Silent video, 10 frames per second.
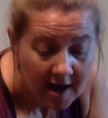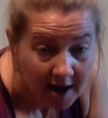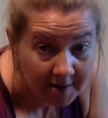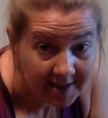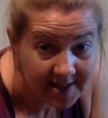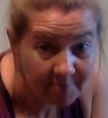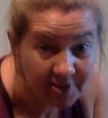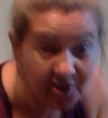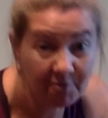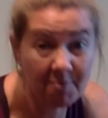I'm going to
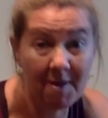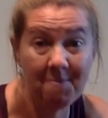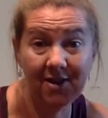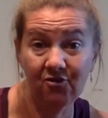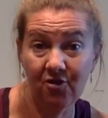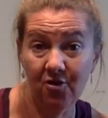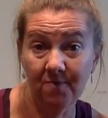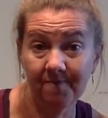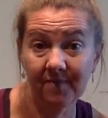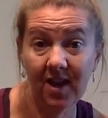demonstrate with my
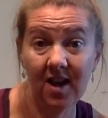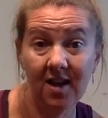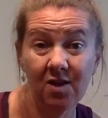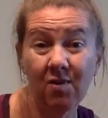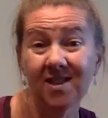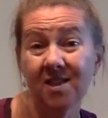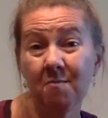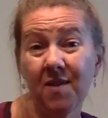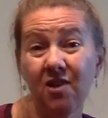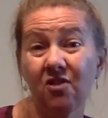metronome. You want
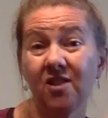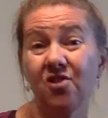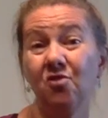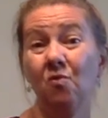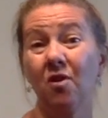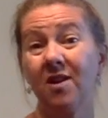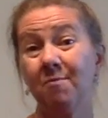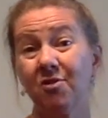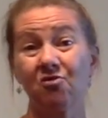something that you're not too worried about